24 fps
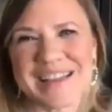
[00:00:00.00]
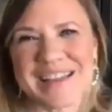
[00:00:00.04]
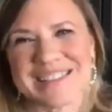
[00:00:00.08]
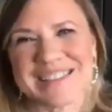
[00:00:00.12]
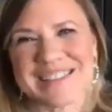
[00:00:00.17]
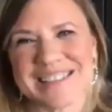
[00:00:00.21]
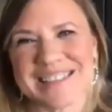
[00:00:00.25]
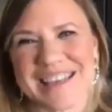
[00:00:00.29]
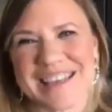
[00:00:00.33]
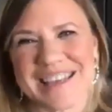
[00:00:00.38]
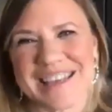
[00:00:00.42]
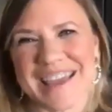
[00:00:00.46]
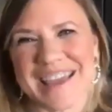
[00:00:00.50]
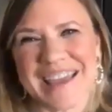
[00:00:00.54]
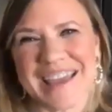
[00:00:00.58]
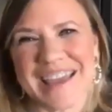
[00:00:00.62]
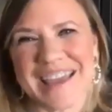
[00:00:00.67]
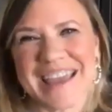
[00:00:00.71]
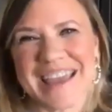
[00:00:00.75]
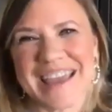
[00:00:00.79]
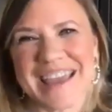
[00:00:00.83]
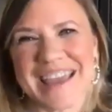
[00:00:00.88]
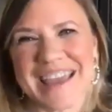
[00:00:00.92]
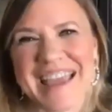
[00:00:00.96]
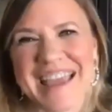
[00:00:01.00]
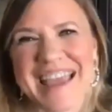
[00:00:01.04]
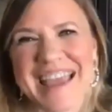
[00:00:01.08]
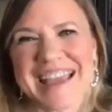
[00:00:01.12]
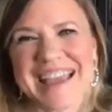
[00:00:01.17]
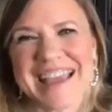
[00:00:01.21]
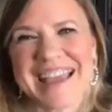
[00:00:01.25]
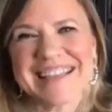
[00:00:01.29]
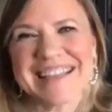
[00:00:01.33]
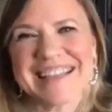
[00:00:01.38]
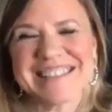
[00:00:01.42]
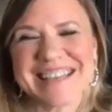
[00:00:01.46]
to
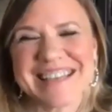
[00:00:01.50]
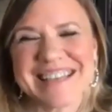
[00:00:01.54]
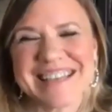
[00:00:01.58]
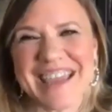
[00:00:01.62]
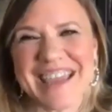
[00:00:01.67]
to end